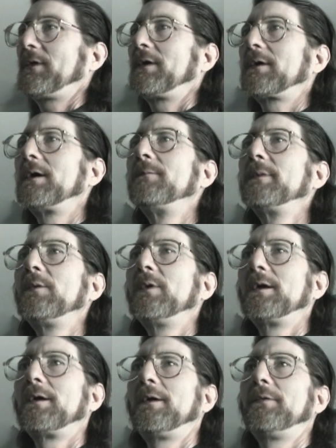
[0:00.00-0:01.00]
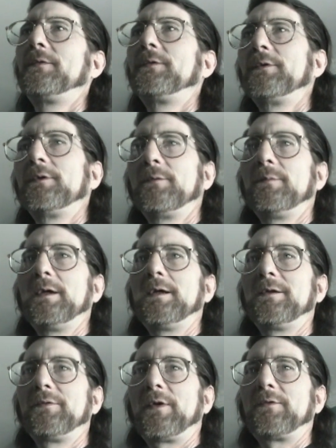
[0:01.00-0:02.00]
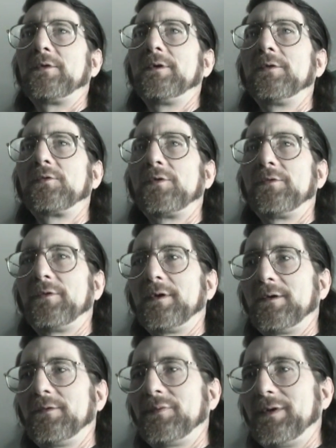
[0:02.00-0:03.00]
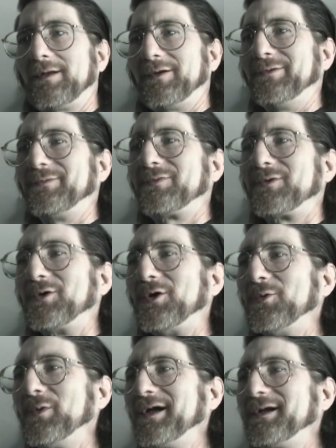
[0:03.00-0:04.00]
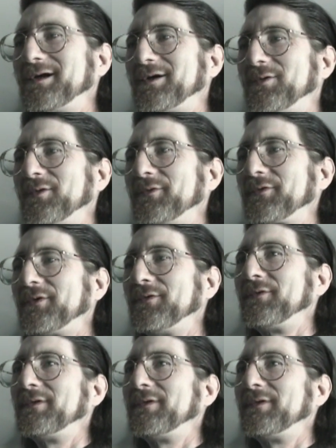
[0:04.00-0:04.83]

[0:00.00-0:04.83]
how come he went on to be such an interesting fellow, for all we know, is because